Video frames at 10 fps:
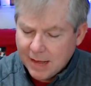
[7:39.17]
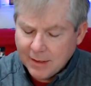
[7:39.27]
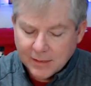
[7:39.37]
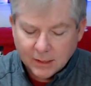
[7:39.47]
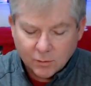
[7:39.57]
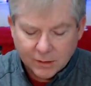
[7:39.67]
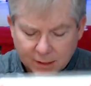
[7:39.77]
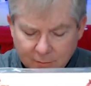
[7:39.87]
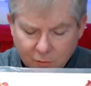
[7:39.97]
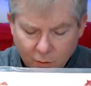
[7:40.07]
I think this
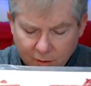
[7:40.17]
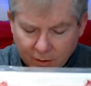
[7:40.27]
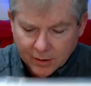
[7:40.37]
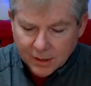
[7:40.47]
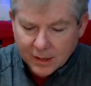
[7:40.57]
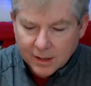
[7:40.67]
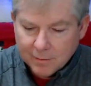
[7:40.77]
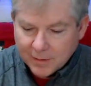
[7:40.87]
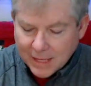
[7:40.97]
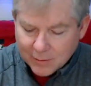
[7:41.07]
one's embroidered,
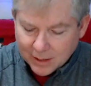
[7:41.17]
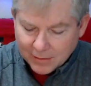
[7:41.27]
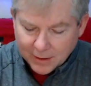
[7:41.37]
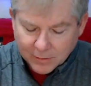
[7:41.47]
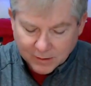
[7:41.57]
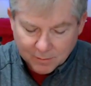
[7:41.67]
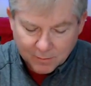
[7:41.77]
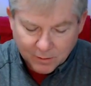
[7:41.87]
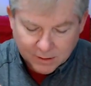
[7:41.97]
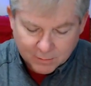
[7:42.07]
but that one I think
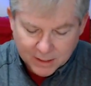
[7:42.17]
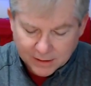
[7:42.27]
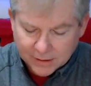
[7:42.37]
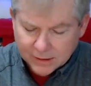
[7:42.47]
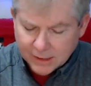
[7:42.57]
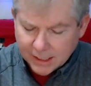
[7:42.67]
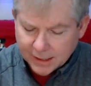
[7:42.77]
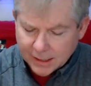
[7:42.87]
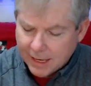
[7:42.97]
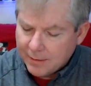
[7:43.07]
was a peel and
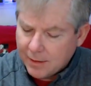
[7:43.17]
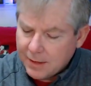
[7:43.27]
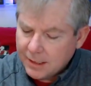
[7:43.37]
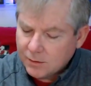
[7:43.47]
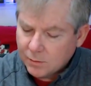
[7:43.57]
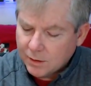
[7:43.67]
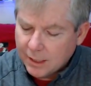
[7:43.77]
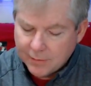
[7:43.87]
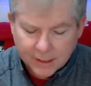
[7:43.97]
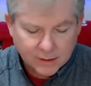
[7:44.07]
stick. And then this
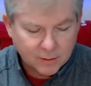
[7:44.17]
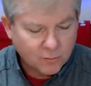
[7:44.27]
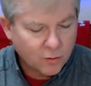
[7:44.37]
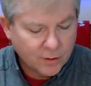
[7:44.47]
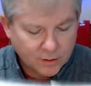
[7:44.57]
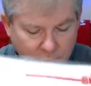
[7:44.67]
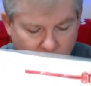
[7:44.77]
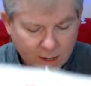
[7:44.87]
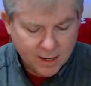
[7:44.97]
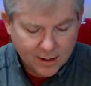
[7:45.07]
one I think is embroidered
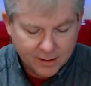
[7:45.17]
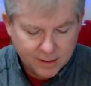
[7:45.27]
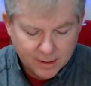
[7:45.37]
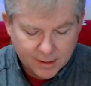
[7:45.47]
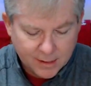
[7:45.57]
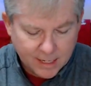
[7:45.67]
as well.